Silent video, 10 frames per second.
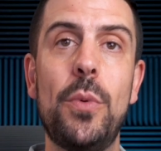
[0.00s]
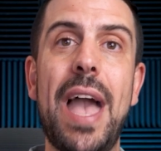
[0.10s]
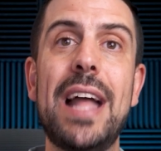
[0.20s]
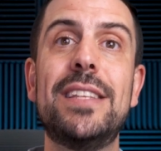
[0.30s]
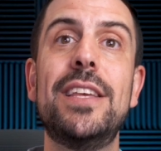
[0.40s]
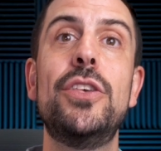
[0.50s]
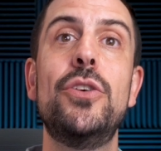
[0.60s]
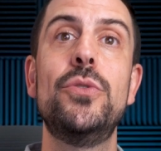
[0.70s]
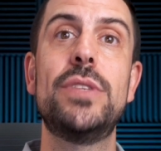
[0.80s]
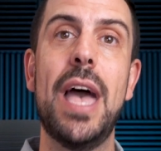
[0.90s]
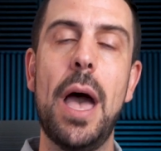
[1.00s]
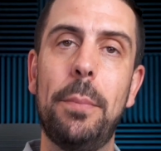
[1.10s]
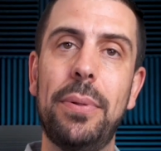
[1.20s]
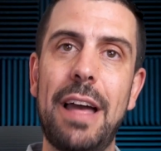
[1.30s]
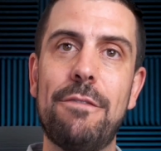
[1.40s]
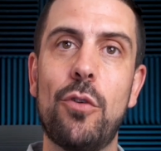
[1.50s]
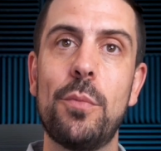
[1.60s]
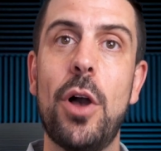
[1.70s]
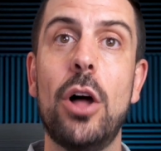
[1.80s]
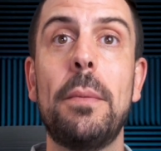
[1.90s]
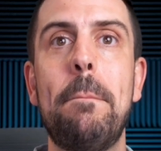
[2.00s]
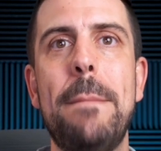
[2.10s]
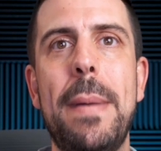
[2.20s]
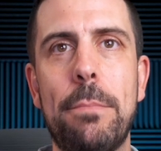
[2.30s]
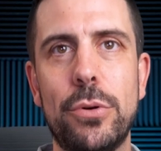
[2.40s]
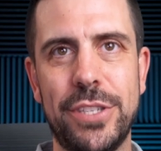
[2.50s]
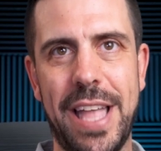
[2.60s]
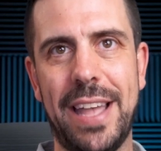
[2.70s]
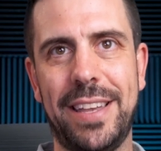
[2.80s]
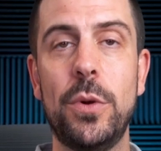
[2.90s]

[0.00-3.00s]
we had to use a platform called Memberstack,